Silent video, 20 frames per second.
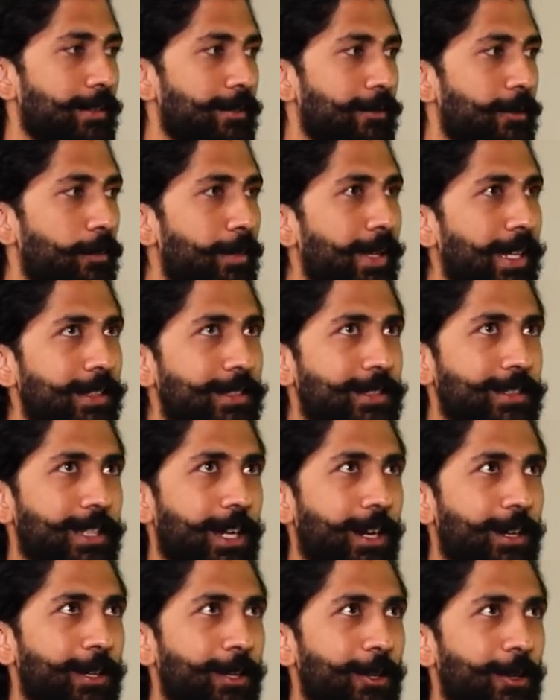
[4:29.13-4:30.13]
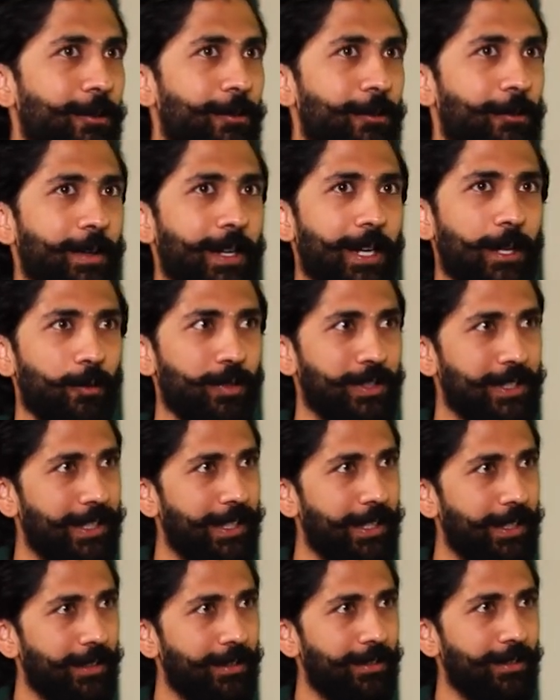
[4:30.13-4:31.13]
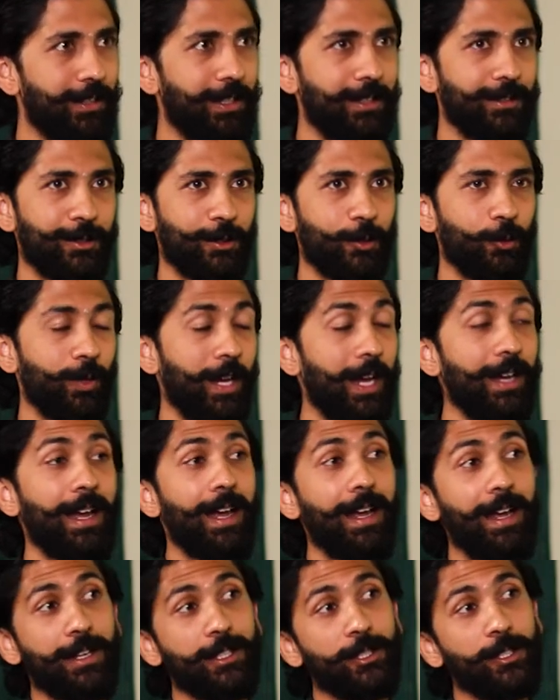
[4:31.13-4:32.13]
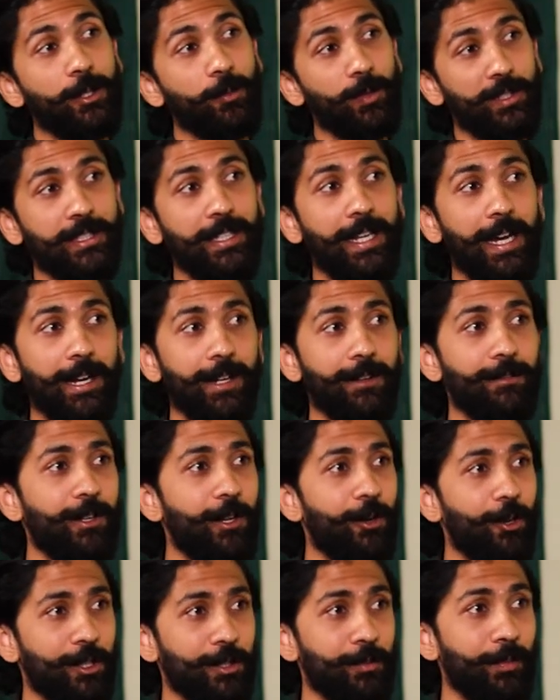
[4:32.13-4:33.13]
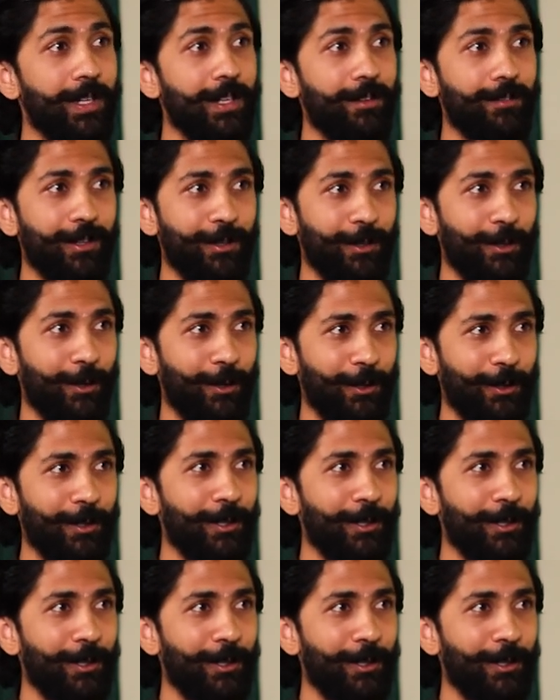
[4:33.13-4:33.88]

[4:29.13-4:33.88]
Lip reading: For me, it started off when I was a kid in school. I actually was scared of dogs, believe it or not.